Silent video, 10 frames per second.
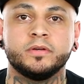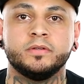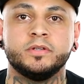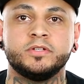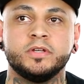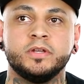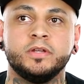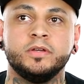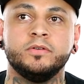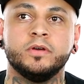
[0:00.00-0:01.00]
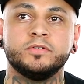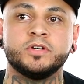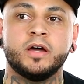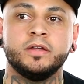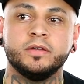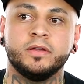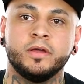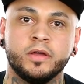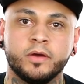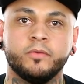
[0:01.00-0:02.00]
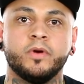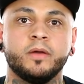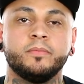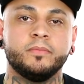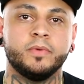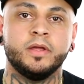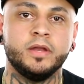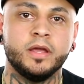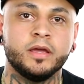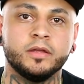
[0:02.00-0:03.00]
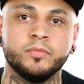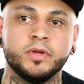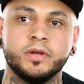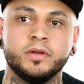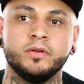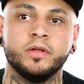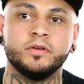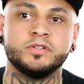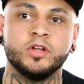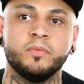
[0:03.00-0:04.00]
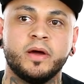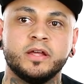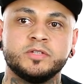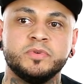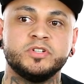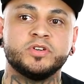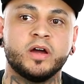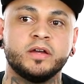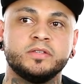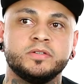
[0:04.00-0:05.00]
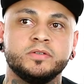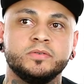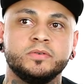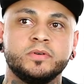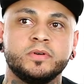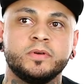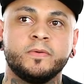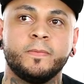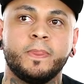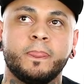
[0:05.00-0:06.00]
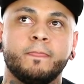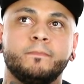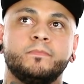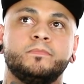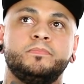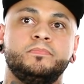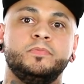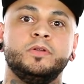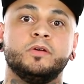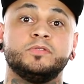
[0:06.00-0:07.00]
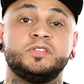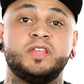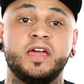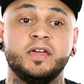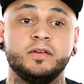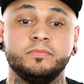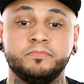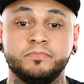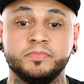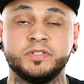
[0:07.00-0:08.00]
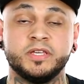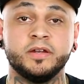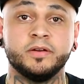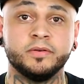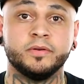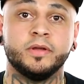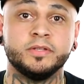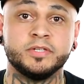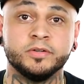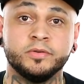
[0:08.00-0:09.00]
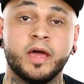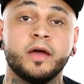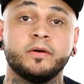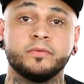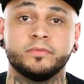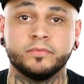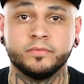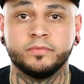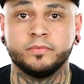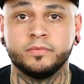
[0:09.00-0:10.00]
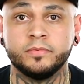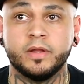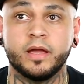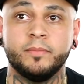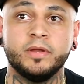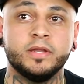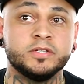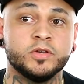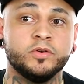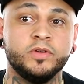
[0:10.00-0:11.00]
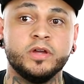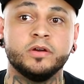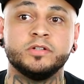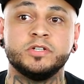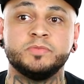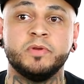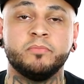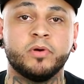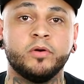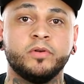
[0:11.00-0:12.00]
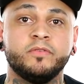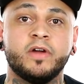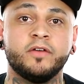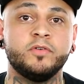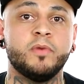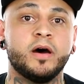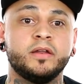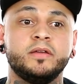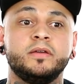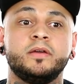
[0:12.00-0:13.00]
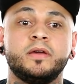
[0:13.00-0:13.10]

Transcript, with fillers: and then, you know, try to rep Indiana. But, you know, there's nobody that's been trying to, you know, stay centered until now. Like, I mean, this whole year has just been prone of everybody